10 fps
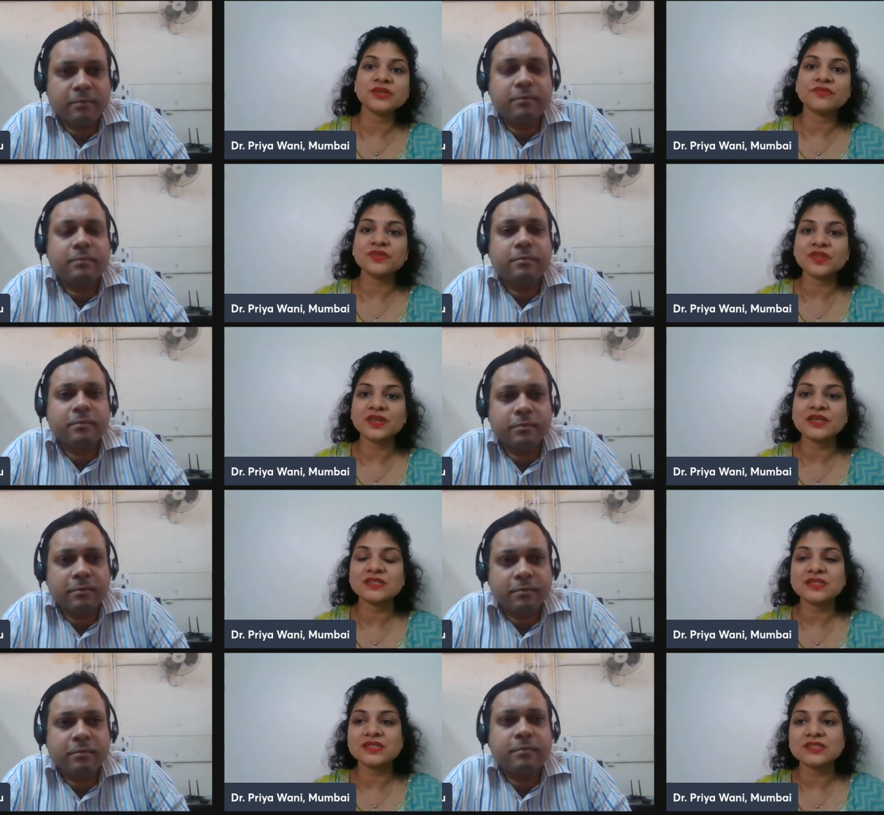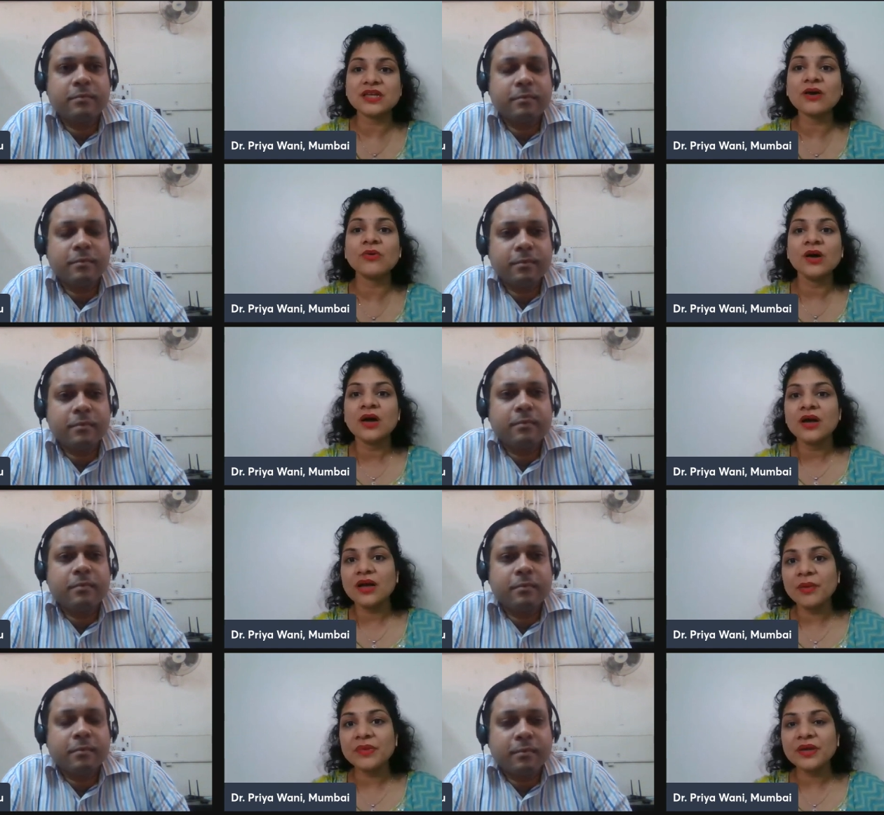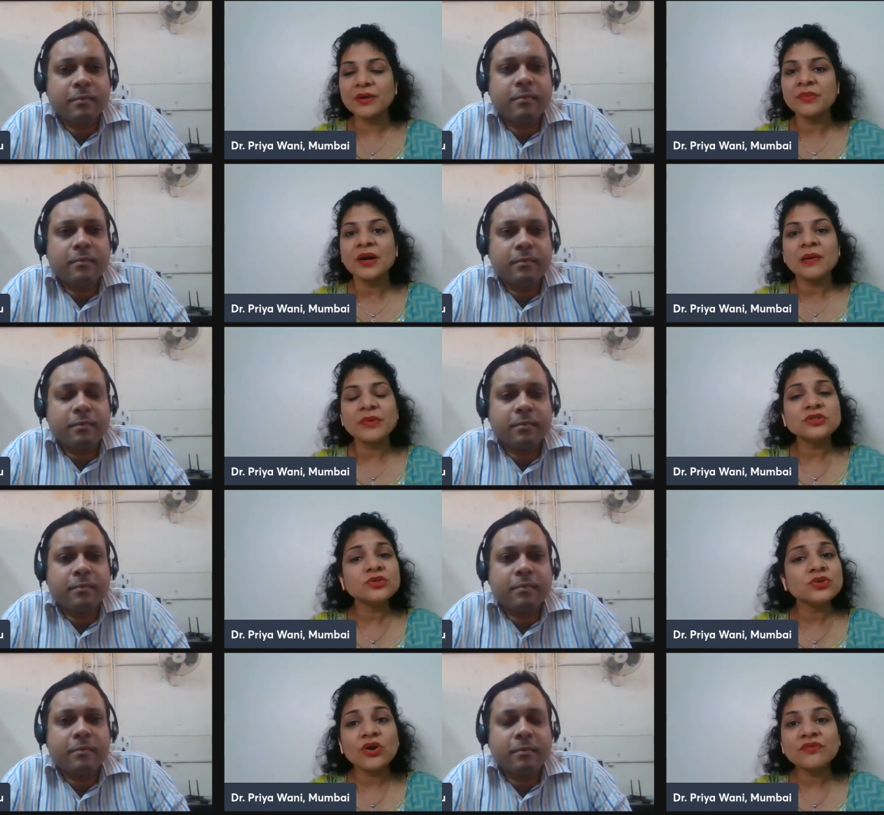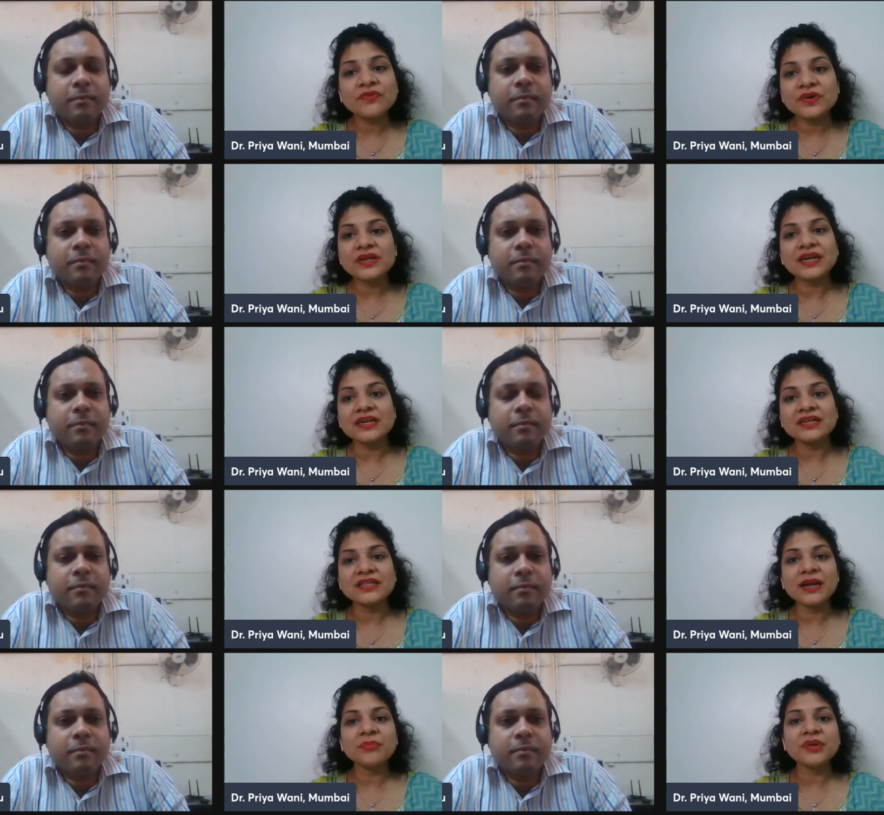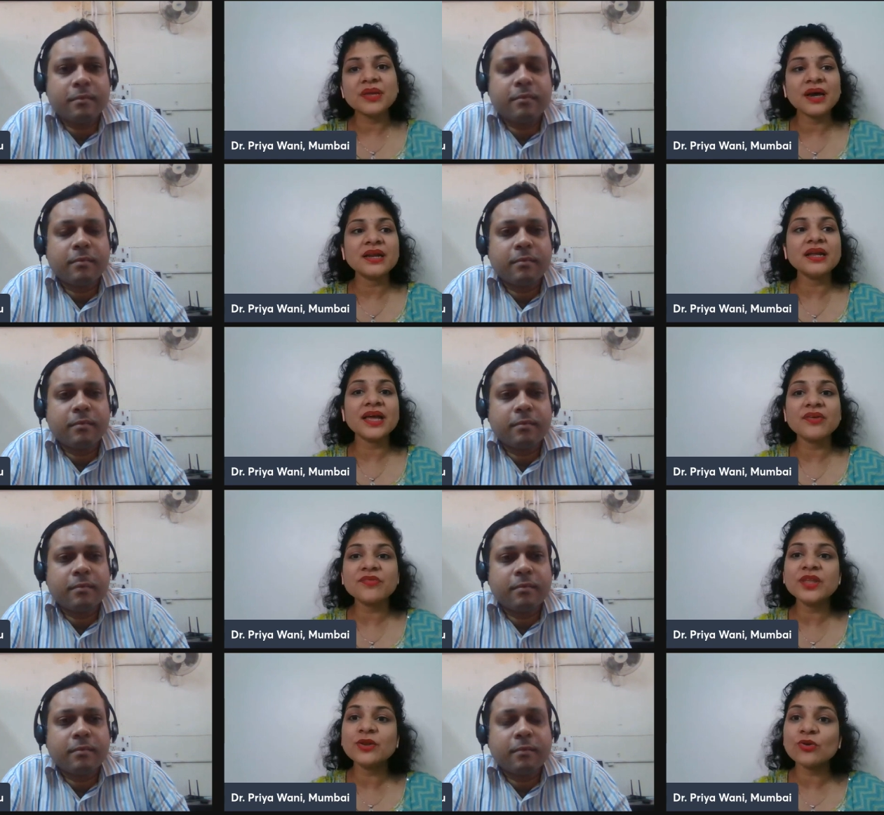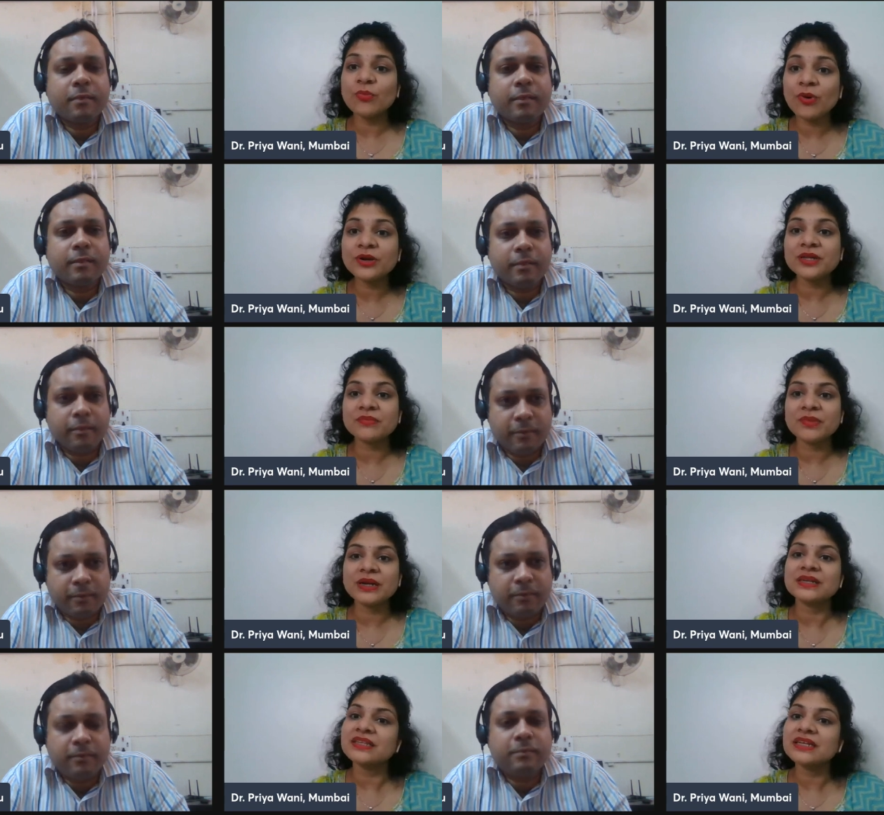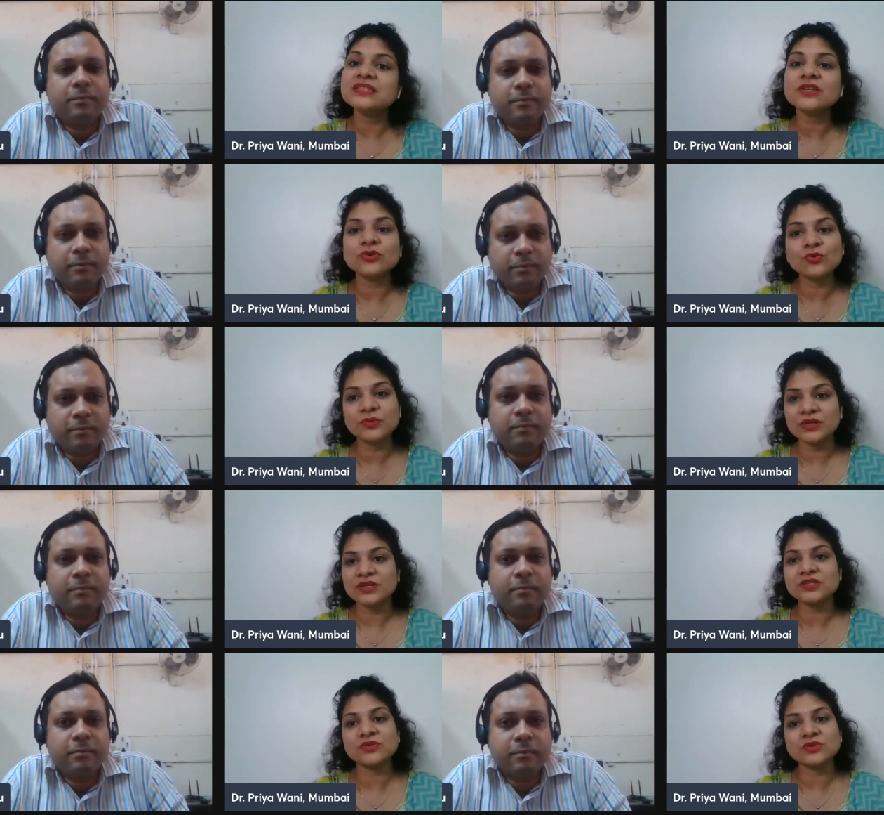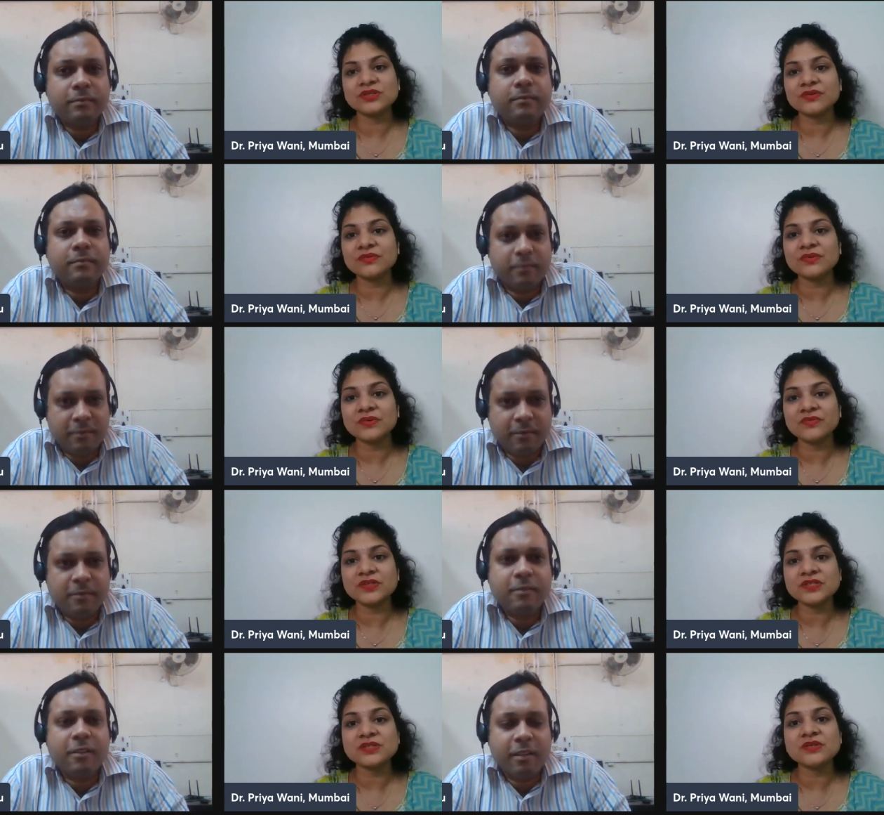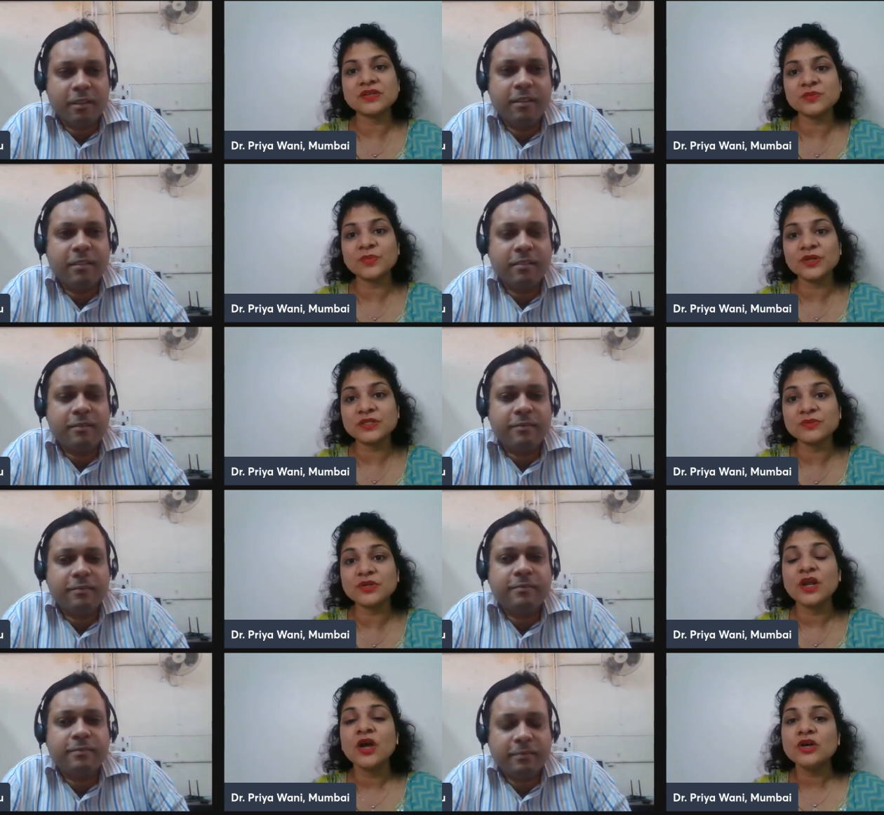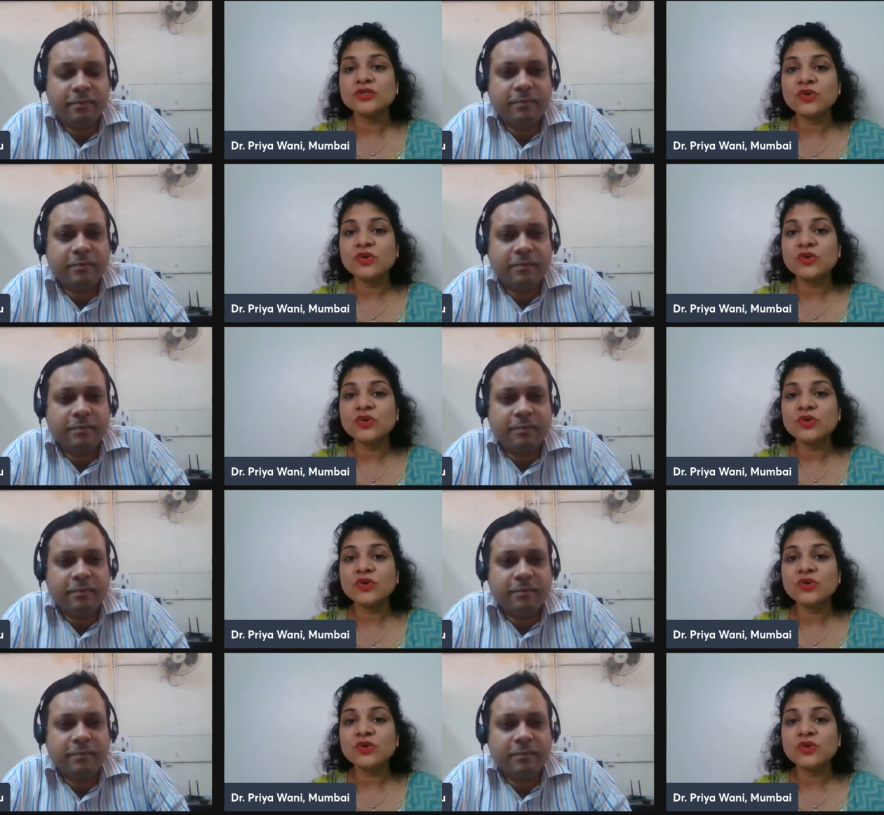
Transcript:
Speaker 1: everything is, is now coming up but to not forget that behind every robotic mind there is a human resource which is responsible so